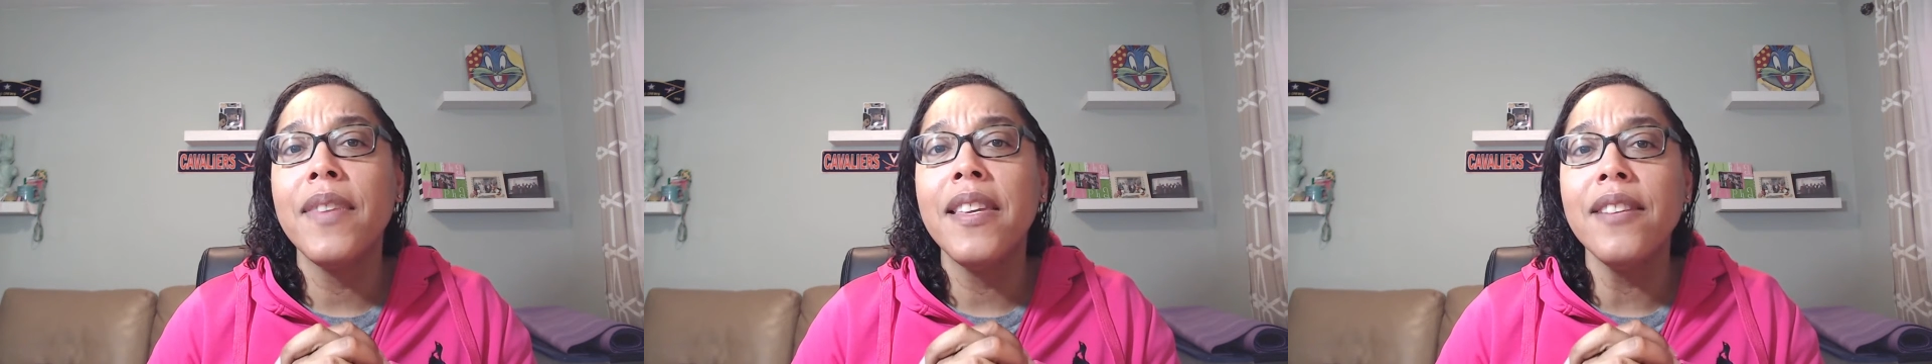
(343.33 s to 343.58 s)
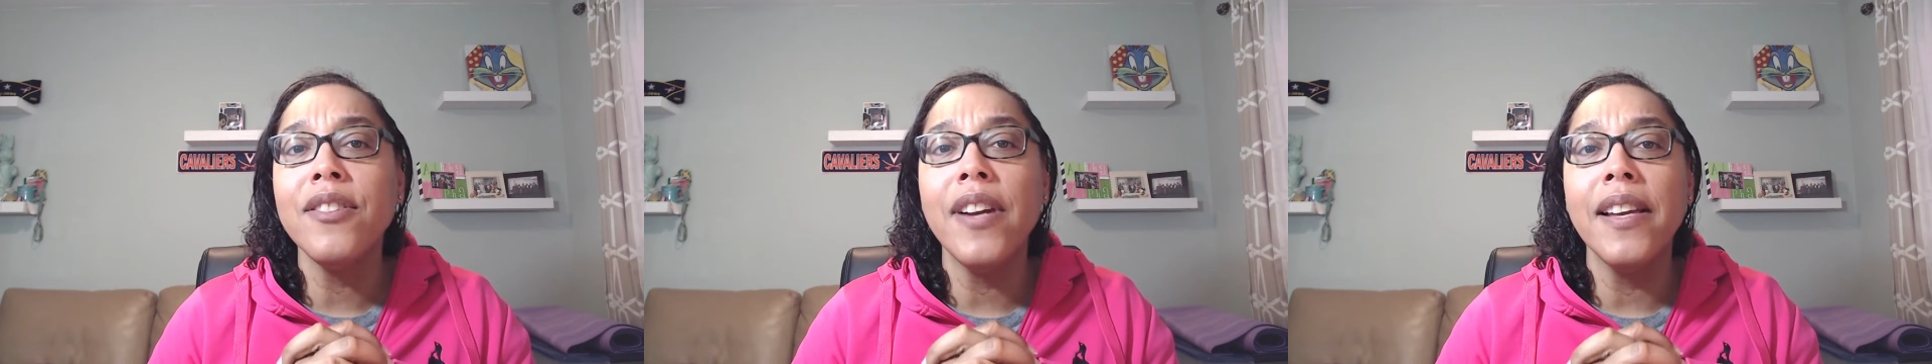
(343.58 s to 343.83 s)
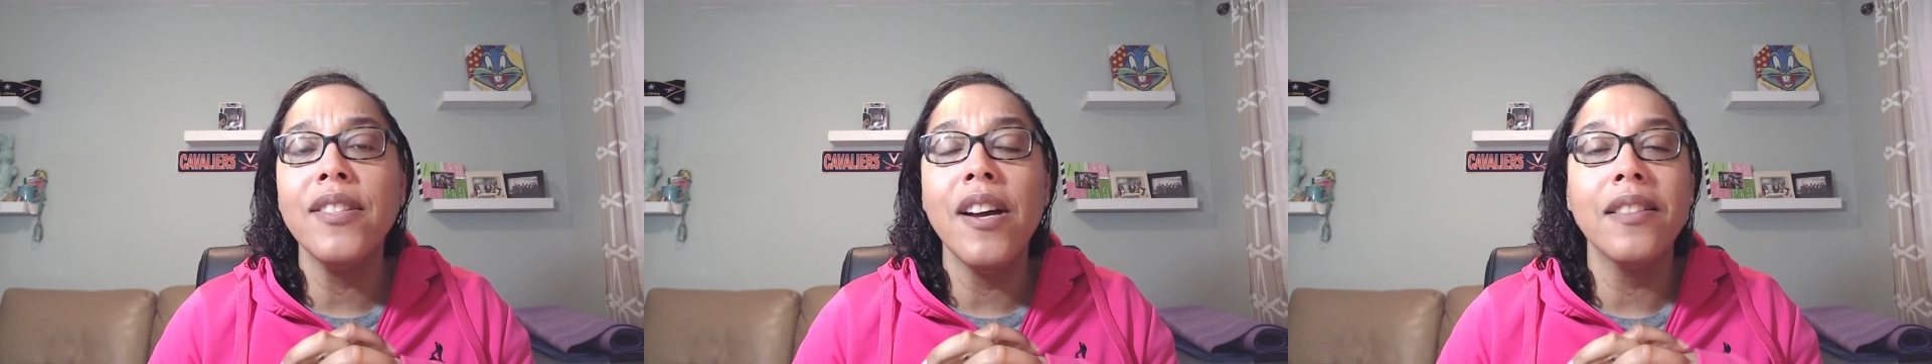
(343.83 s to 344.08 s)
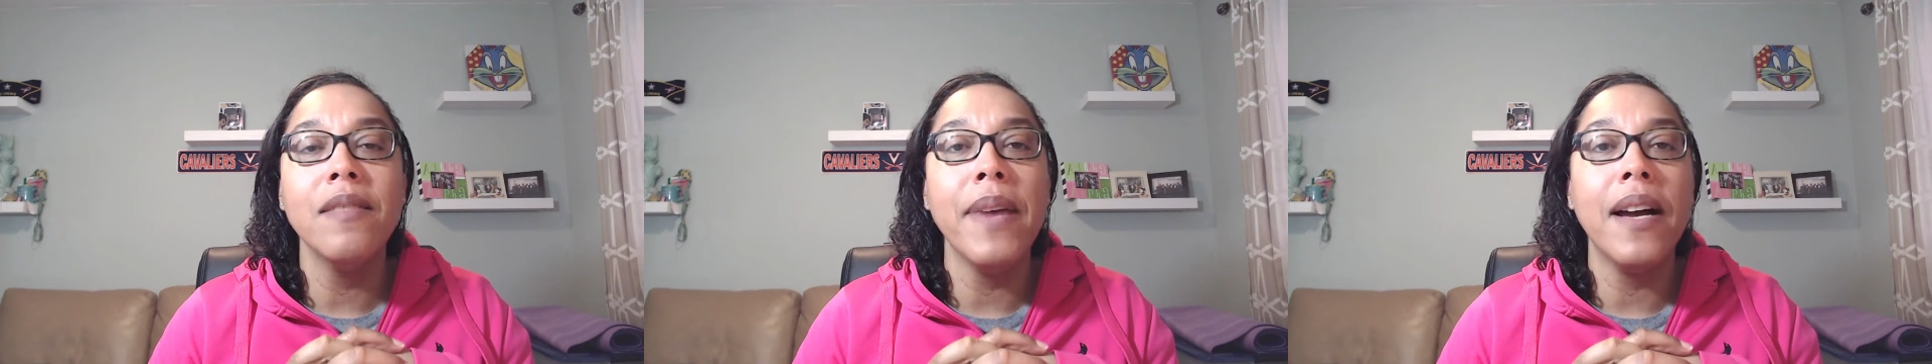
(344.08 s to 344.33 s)
Yesterday I
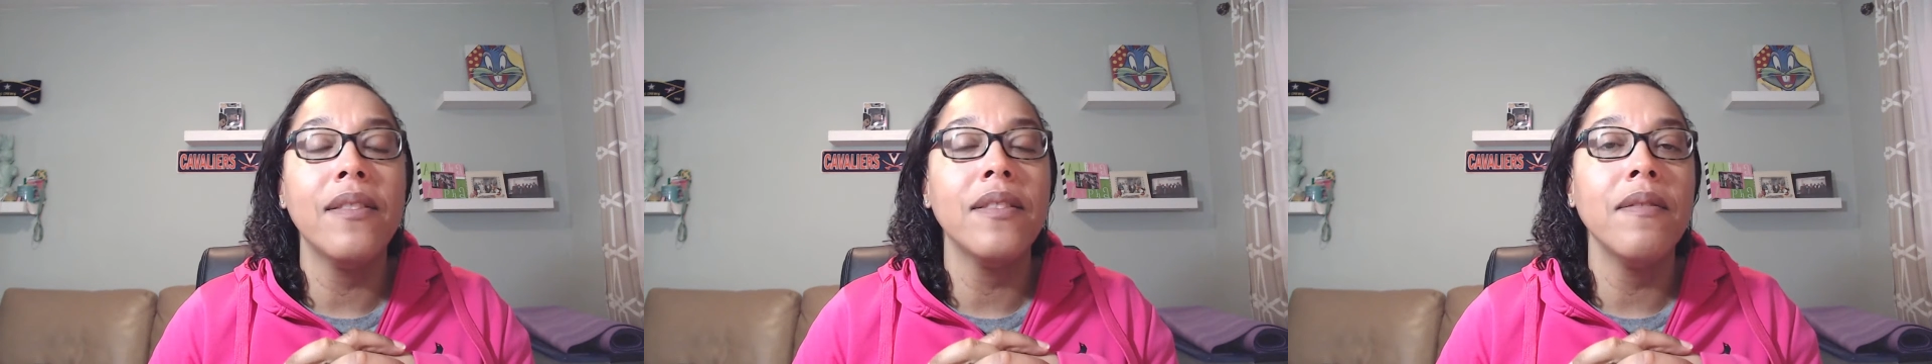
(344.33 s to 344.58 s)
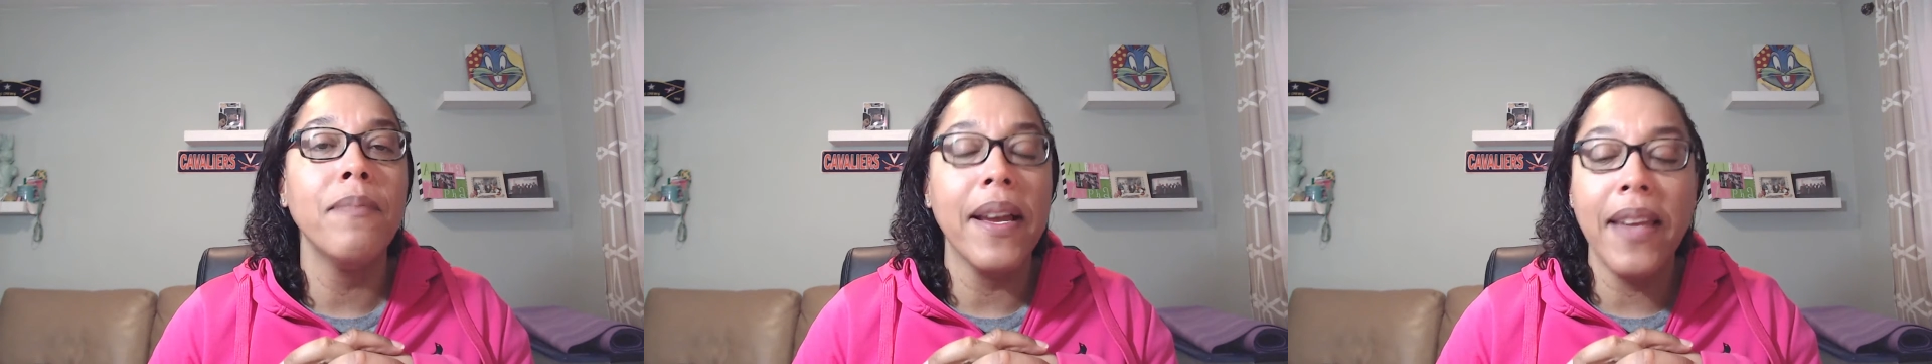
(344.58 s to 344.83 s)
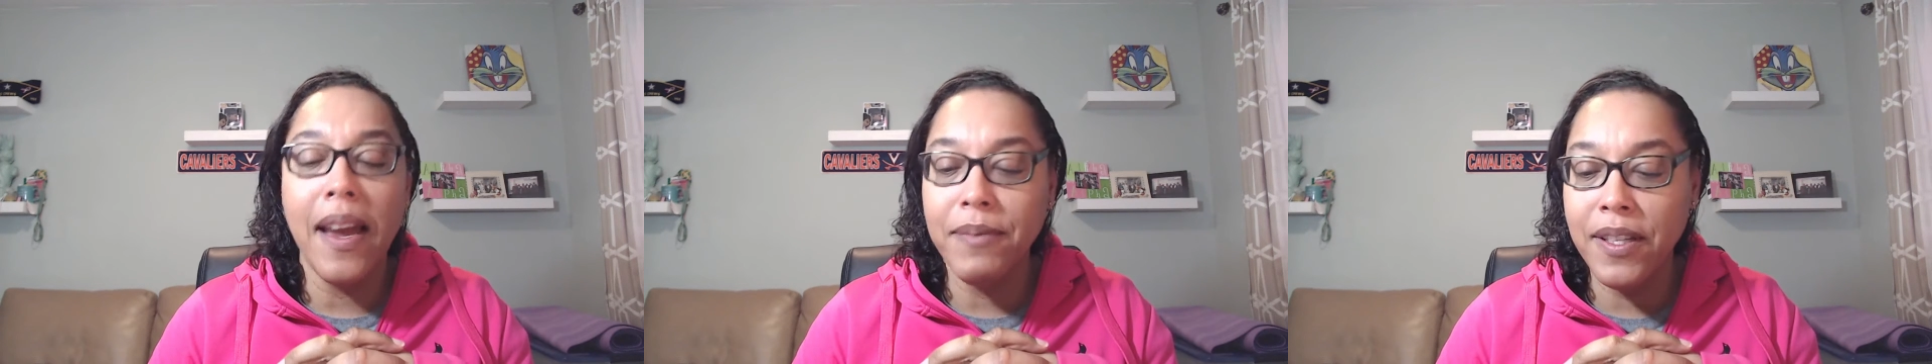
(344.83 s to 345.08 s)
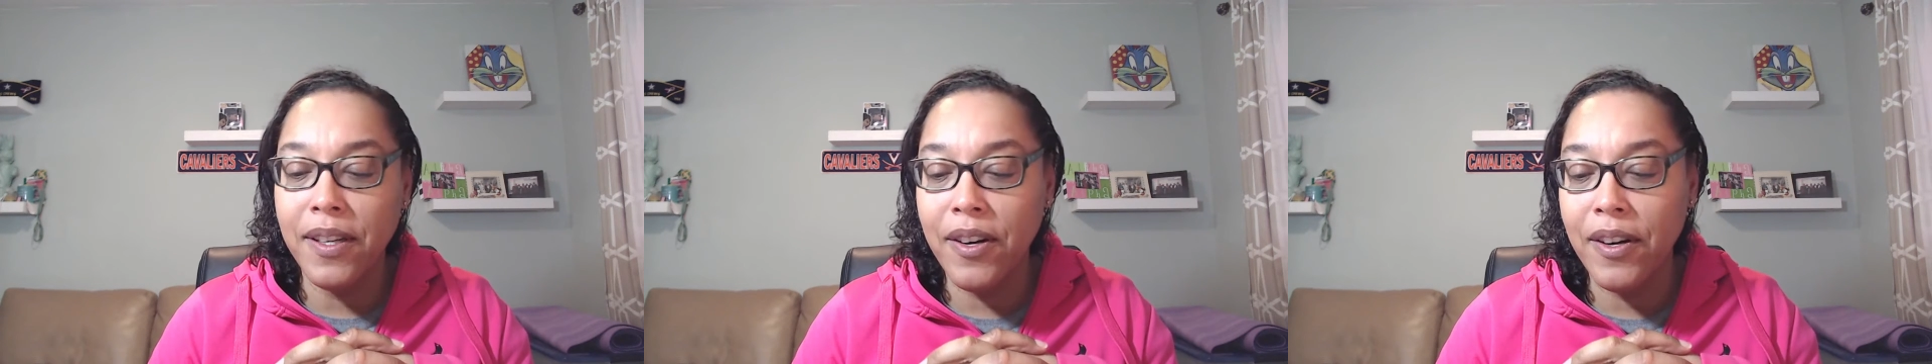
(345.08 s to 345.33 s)
talked about my
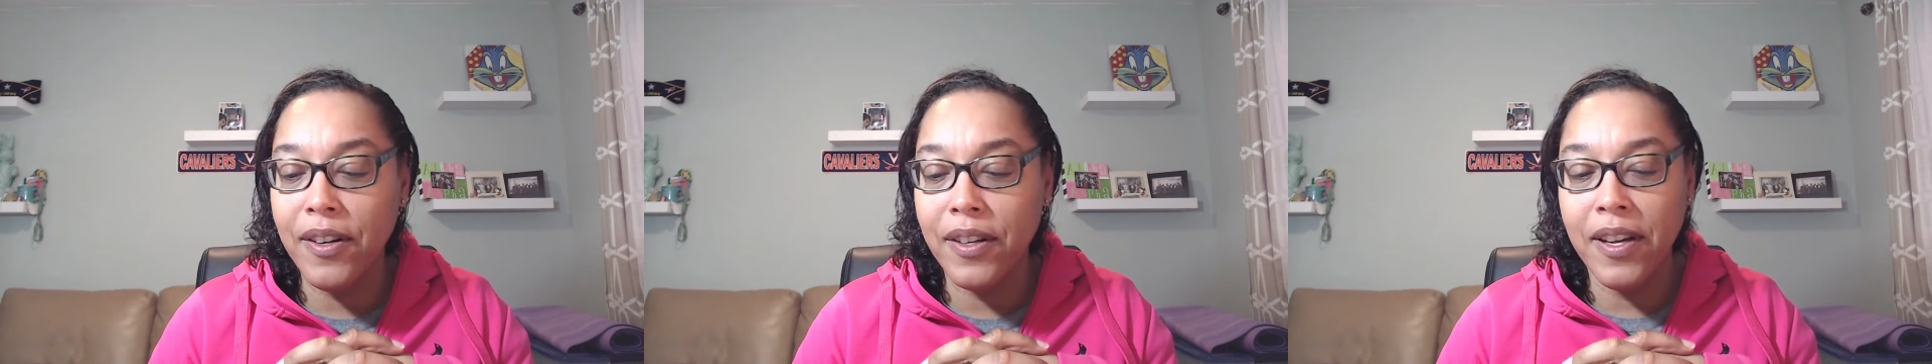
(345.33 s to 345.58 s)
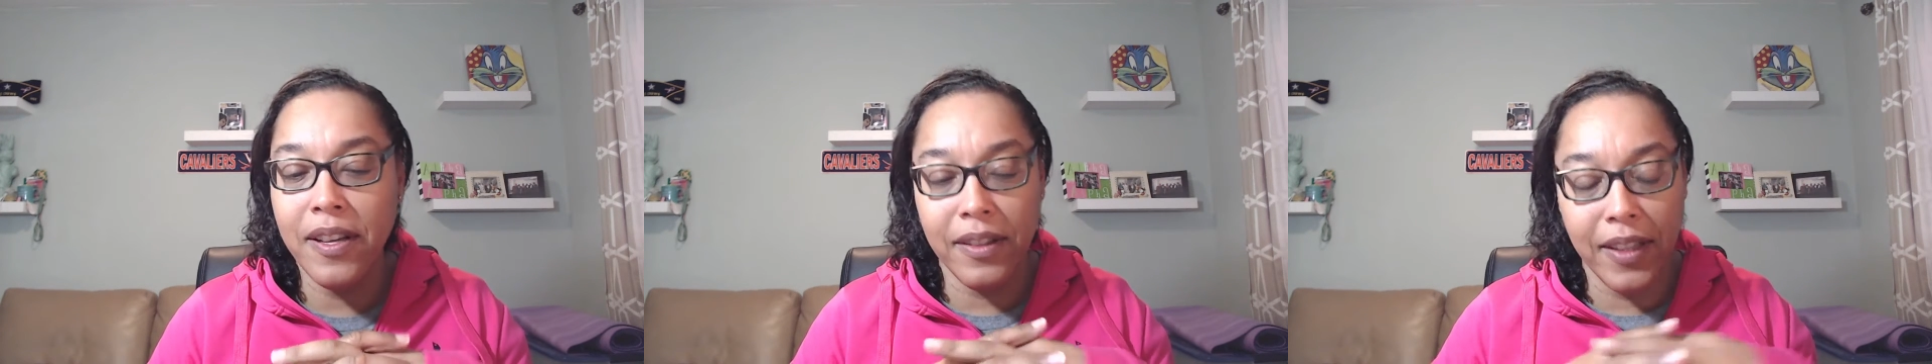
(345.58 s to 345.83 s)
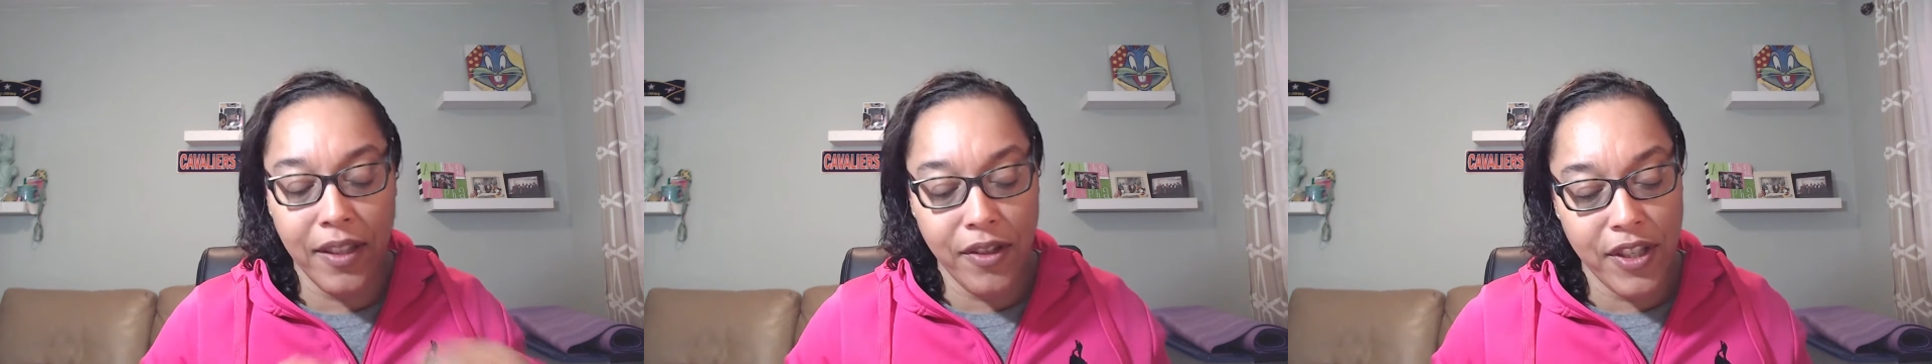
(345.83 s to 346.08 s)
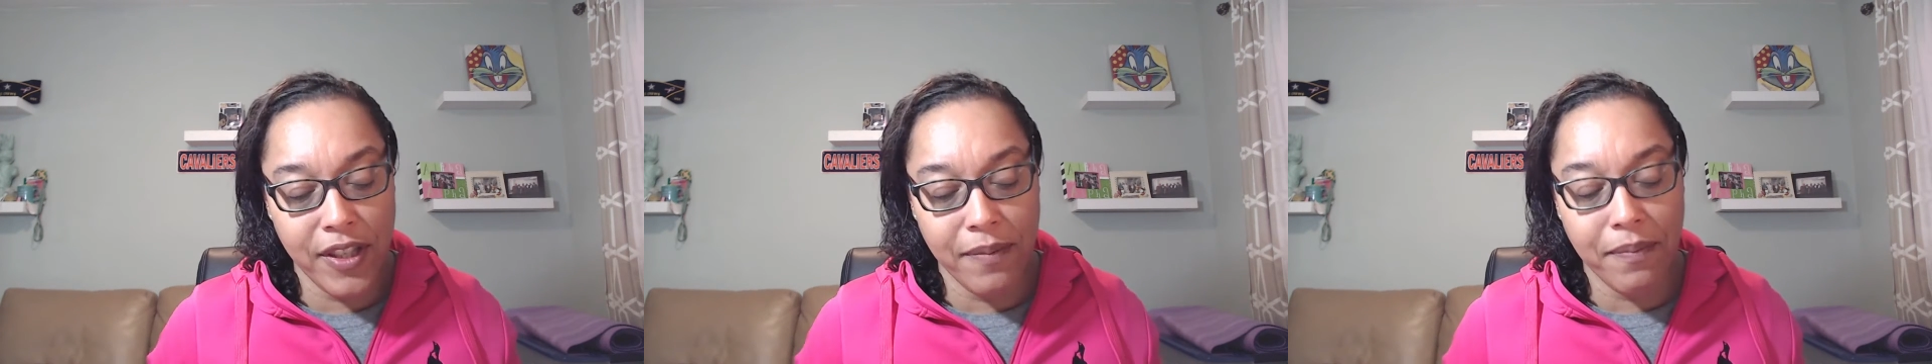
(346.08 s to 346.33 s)
Captain Kirk
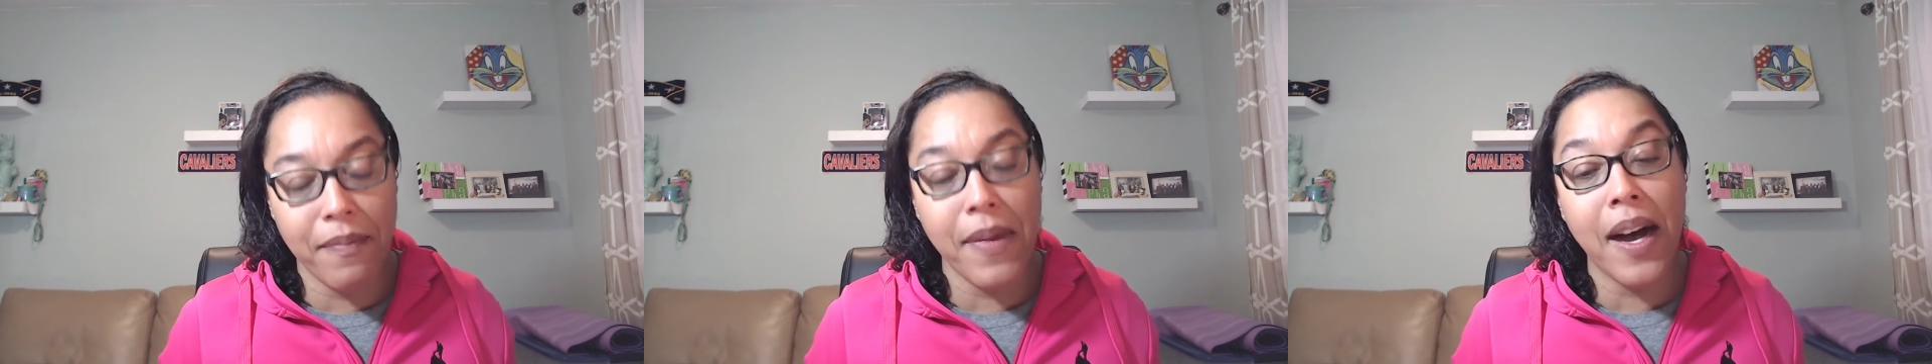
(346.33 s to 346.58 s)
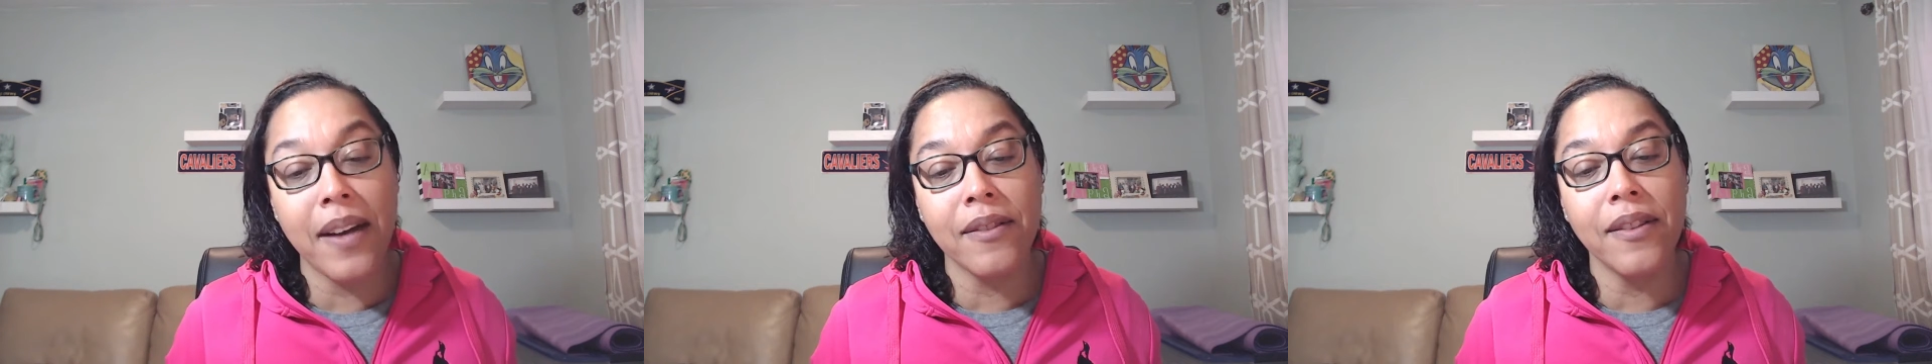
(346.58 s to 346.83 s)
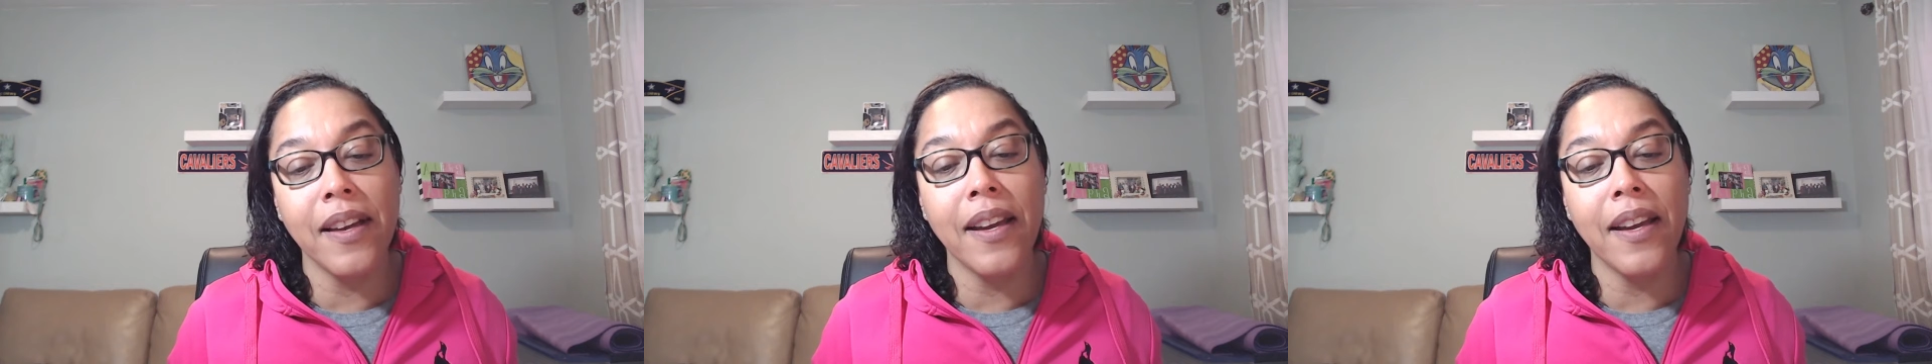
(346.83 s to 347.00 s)
leadership model.